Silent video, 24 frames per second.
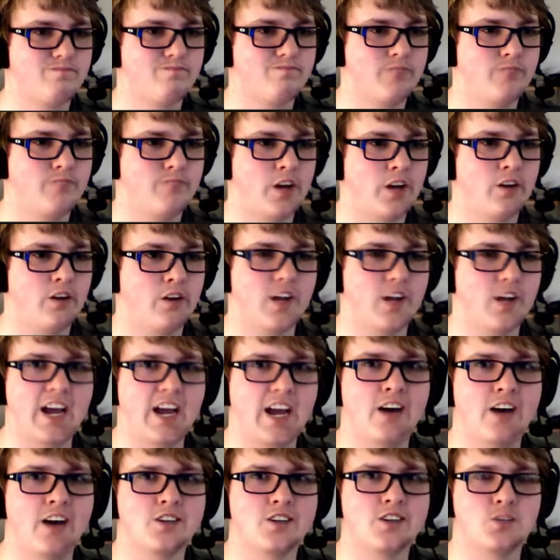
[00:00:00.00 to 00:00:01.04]
Oh, like
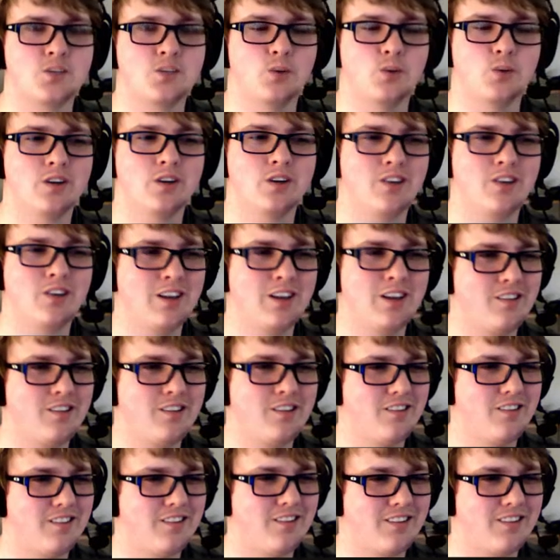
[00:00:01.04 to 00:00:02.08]
Alice in Wonderland?
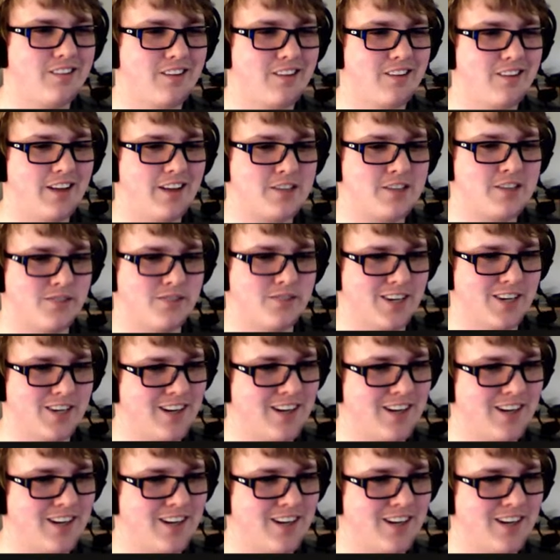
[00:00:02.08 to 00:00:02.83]
That's funny.